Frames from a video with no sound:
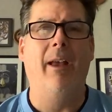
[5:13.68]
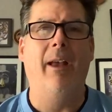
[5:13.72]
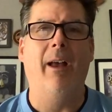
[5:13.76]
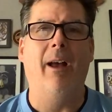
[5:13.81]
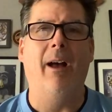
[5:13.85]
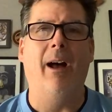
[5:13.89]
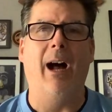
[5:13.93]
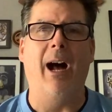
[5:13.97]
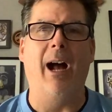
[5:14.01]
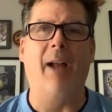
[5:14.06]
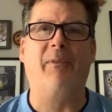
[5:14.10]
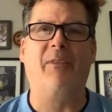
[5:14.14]

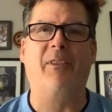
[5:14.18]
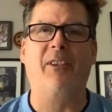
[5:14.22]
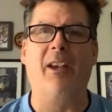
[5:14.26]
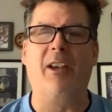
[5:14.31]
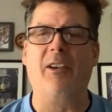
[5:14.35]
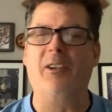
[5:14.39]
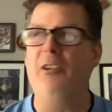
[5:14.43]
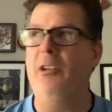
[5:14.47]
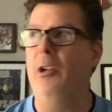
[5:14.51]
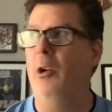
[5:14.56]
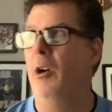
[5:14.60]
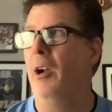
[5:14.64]
I said,
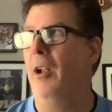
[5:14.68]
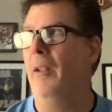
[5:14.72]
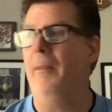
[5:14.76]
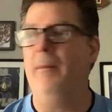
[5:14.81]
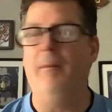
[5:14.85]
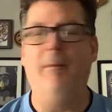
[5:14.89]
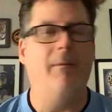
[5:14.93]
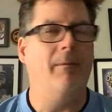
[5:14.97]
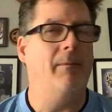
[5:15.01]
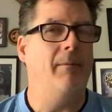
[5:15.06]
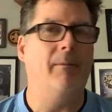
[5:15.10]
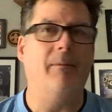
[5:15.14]
you know
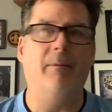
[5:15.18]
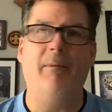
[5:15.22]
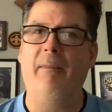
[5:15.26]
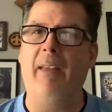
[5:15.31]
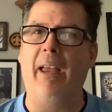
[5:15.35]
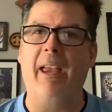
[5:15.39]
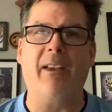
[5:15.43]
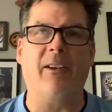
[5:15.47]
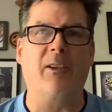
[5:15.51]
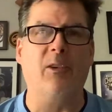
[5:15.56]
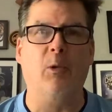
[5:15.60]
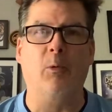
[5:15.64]
what? They
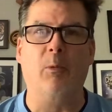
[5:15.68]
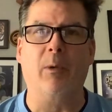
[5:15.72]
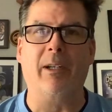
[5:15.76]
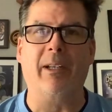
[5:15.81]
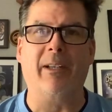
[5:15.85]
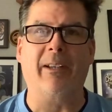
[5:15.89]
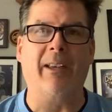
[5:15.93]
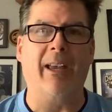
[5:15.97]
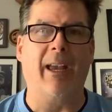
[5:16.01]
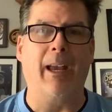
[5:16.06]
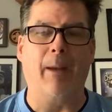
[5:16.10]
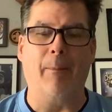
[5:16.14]
ain't gonna win the
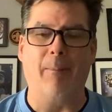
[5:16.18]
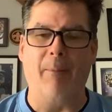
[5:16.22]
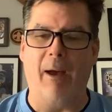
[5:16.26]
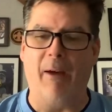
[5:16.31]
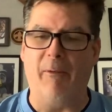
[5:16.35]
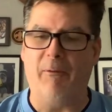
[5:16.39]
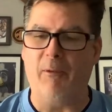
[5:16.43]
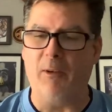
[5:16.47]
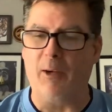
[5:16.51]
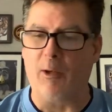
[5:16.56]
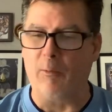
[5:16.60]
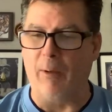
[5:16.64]
game. I
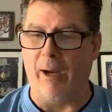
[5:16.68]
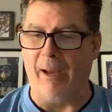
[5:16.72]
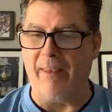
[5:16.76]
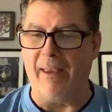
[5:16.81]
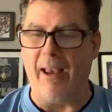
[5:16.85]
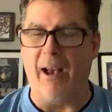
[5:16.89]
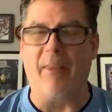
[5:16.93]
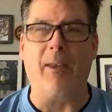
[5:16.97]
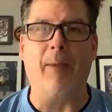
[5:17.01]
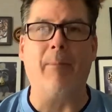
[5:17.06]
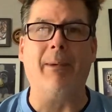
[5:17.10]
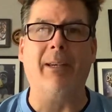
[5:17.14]
figure right
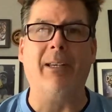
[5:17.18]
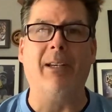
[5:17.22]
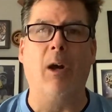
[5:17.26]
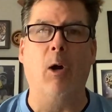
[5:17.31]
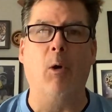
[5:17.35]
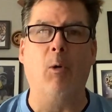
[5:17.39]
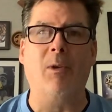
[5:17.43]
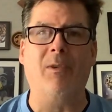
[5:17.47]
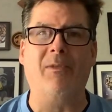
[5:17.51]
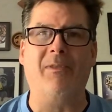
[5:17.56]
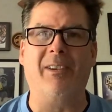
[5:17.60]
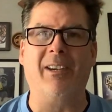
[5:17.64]
now they'd be
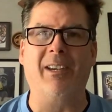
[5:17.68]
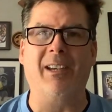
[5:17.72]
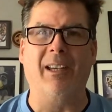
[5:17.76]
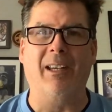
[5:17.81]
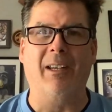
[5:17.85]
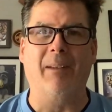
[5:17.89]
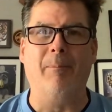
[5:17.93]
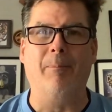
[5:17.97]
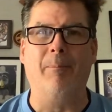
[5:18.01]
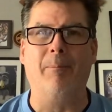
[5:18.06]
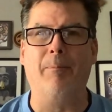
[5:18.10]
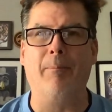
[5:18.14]

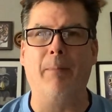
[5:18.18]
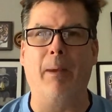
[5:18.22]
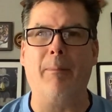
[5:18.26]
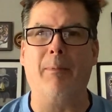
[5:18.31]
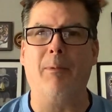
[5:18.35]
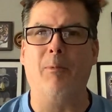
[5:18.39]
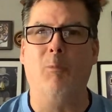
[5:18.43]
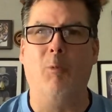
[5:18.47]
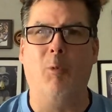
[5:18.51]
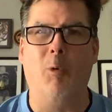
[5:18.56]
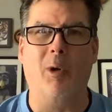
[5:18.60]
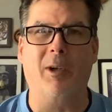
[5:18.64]
0-10,
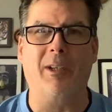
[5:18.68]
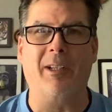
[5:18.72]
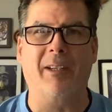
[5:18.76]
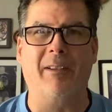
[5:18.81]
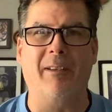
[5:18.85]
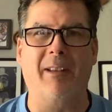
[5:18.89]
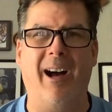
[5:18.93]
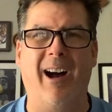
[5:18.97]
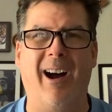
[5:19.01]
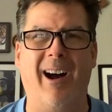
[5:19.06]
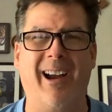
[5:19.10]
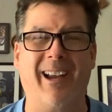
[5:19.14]
maybe
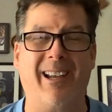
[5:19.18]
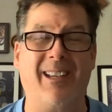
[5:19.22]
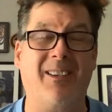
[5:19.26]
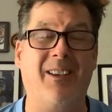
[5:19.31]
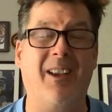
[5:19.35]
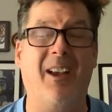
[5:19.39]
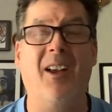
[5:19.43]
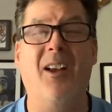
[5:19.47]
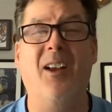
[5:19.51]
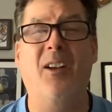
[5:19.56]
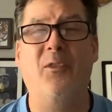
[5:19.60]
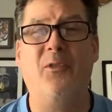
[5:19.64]
1-9,
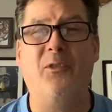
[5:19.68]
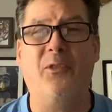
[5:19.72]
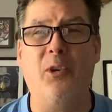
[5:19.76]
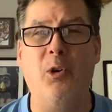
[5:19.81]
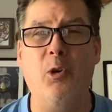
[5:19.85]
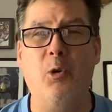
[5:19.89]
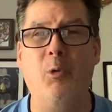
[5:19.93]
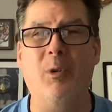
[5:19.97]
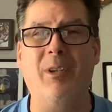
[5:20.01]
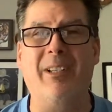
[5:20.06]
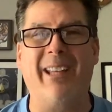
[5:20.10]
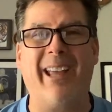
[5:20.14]

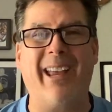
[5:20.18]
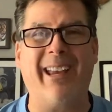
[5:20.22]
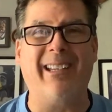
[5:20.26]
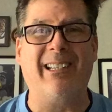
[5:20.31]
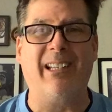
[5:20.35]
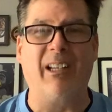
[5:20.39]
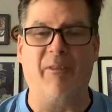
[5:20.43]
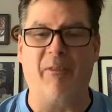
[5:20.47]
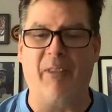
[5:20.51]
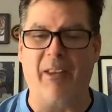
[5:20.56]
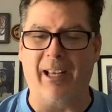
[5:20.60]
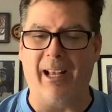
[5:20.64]

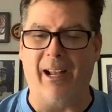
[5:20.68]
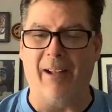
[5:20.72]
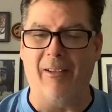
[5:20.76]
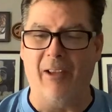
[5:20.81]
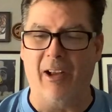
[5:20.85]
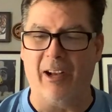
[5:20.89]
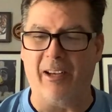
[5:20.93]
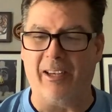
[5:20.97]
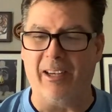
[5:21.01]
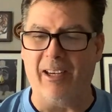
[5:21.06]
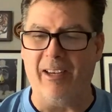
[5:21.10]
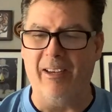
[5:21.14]
2-8 if they got
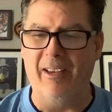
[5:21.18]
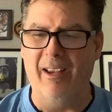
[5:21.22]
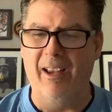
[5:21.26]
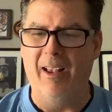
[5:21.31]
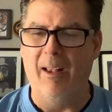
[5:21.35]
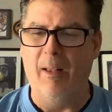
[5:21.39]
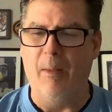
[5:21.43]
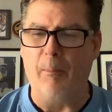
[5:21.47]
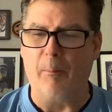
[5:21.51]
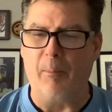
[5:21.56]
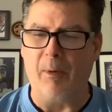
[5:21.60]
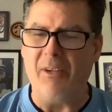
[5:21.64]
lucky.
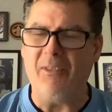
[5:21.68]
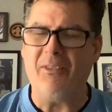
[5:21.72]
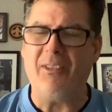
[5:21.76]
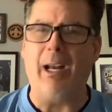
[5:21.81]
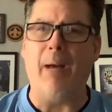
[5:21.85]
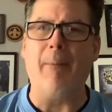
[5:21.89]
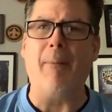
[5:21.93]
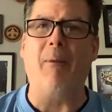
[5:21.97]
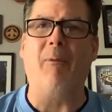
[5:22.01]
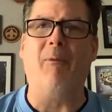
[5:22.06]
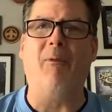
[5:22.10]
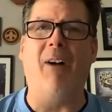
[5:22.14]
But he's
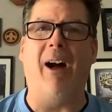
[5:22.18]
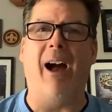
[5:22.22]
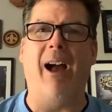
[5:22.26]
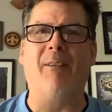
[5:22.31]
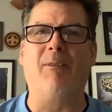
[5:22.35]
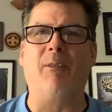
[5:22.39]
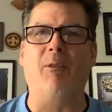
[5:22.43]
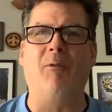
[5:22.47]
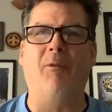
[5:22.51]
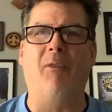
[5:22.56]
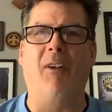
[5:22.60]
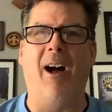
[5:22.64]
got them at
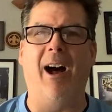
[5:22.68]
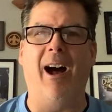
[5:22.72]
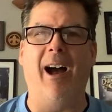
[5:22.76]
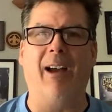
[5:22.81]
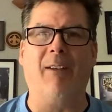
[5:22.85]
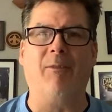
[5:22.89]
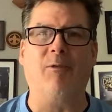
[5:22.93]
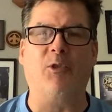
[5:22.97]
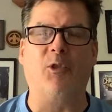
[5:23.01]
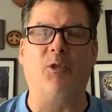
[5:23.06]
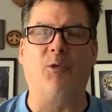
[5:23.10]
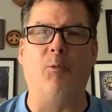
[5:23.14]

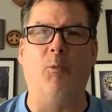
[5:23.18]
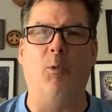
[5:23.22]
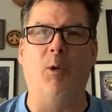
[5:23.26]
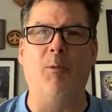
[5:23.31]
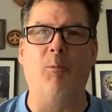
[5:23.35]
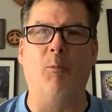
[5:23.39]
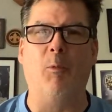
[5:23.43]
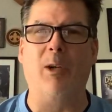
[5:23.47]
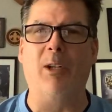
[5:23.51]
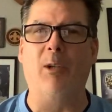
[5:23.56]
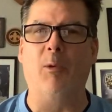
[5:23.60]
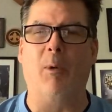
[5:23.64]
5-5, just
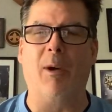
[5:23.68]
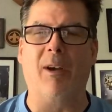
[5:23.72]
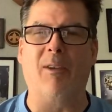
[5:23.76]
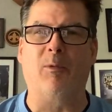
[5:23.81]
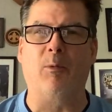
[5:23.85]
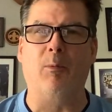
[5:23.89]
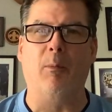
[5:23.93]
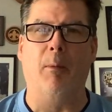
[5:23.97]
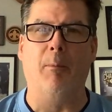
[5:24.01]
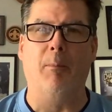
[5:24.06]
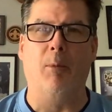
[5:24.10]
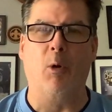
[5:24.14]
one win away
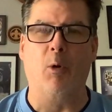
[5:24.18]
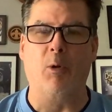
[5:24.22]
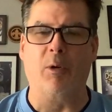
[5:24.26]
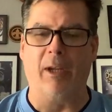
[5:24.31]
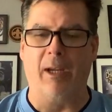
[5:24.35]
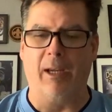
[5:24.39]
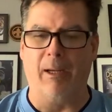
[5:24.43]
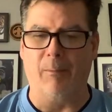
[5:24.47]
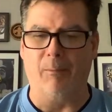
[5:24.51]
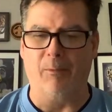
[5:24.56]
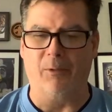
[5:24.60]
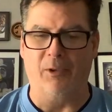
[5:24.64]
from a bowl
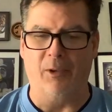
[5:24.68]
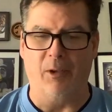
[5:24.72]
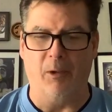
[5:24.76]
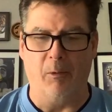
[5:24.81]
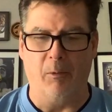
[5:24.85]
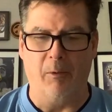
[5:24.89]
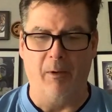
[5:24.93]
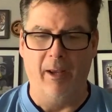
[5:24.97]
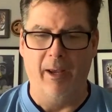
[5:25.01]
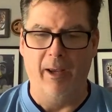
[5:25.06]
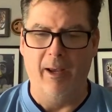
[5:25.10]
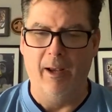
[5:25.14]
game.
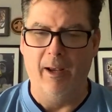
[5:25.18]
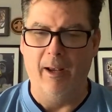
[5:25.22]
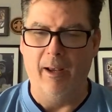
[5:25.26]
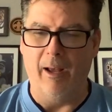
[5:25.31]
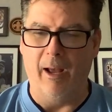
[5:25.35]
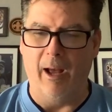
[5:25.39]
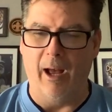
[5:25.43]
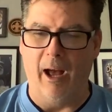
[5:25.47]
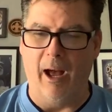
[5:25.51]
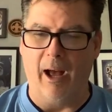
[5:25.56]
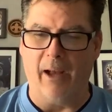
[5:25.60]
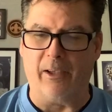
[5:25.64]
So,
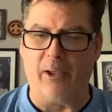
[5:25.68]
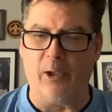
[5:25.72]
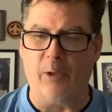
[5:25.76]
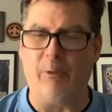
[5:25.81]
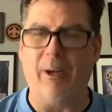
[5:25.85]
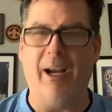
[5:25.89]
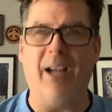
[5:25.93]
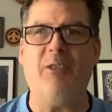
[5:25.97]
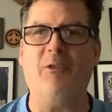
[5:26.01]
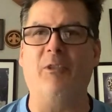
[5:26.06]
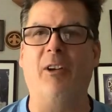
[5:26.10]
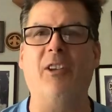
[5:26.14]

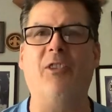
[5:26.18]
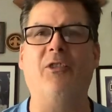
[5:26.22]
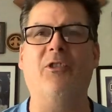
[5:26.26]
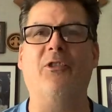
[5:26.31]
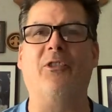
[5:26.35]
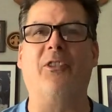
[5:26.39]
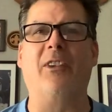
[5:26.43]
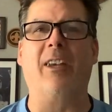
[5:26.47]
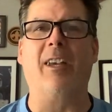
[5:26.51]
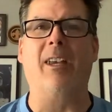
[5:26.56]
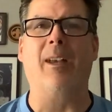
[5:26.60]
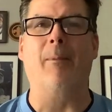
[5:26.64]

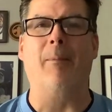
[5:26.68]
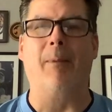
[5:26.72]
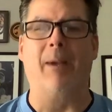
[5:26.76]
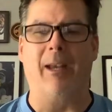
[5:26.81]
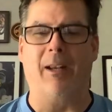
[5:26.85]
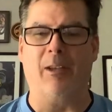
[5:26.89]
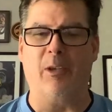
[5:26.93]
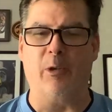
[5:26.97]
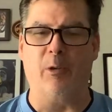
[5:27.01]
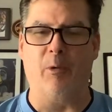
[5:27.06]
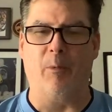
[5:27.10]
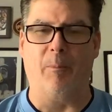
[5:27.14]
congratulations to him,
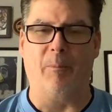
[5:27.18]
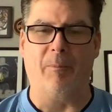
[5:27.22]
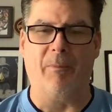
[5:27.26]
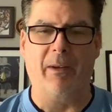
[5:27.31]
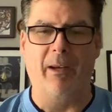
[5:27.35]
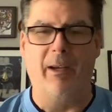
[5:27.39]
man.